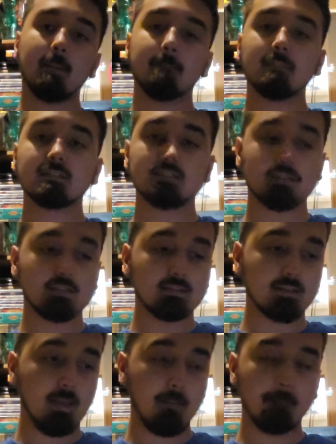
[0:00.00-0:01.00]
See this
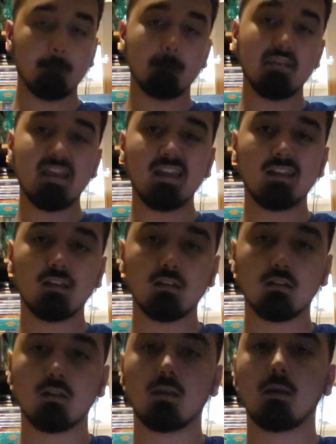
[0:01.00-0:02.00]
big
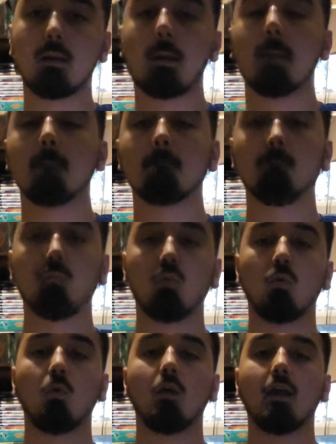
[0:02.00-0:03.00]

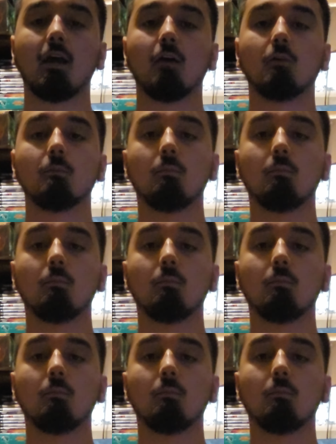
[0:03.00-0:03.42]
brown